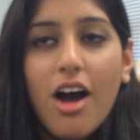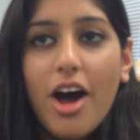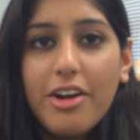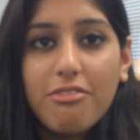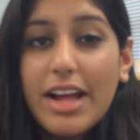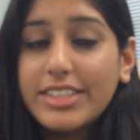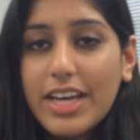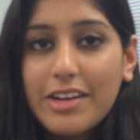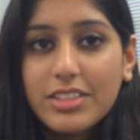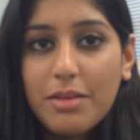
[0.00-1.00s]
on a red
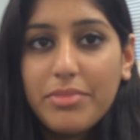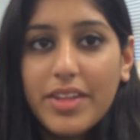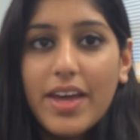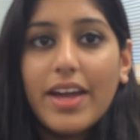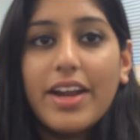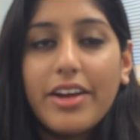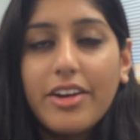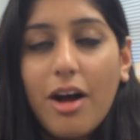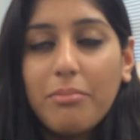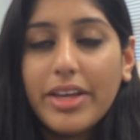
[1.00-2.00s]
day or something, and it could
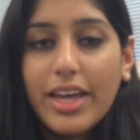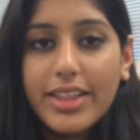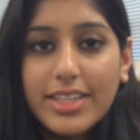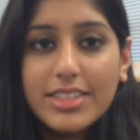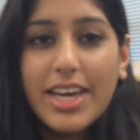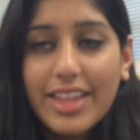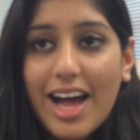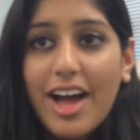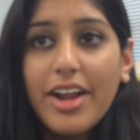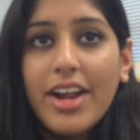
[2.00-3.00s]
complicate things like
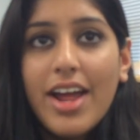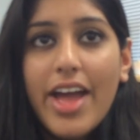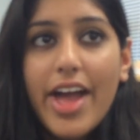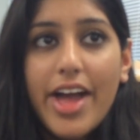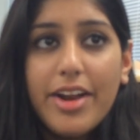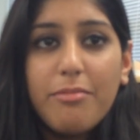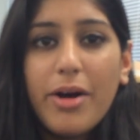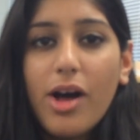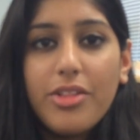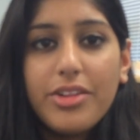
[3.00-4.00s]
that.
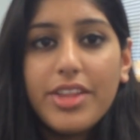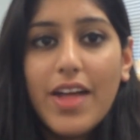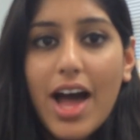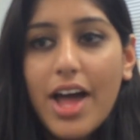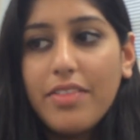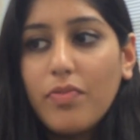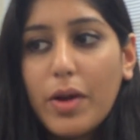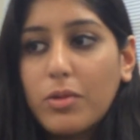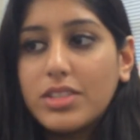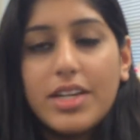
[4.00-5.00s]
But other than that,
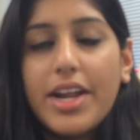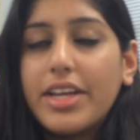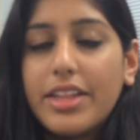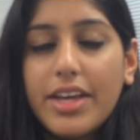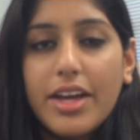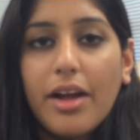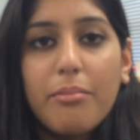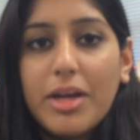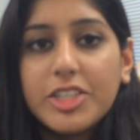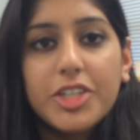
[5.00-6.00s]
there wasn't anything
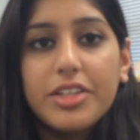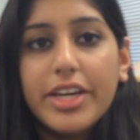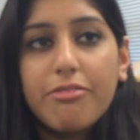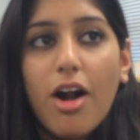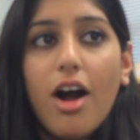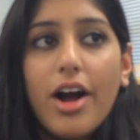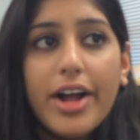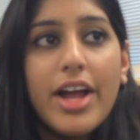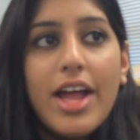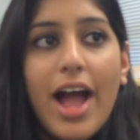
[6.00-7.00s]
majorly
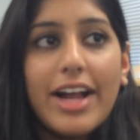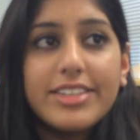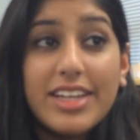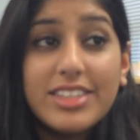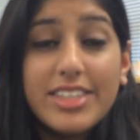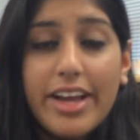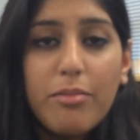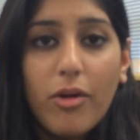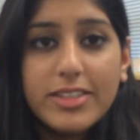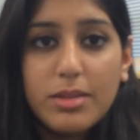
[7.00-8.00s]
wrong. I just had to
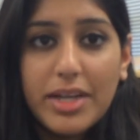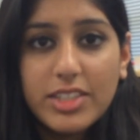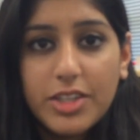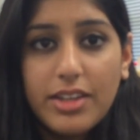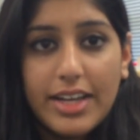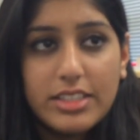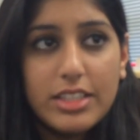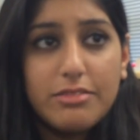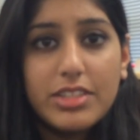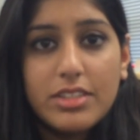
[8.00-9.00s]
take more semester
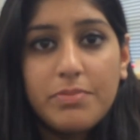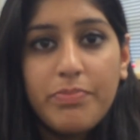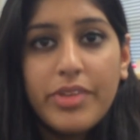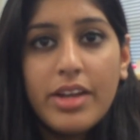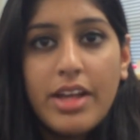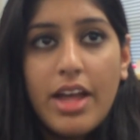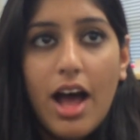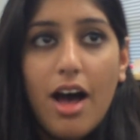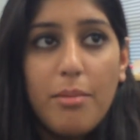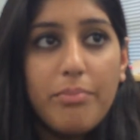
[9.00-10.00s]
electives
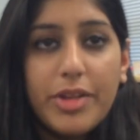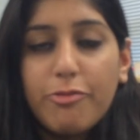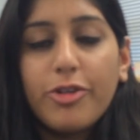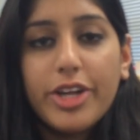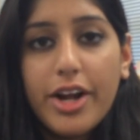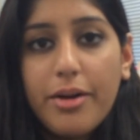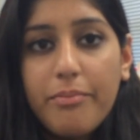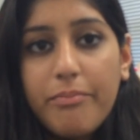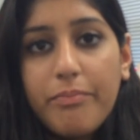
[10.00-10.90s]
than full year.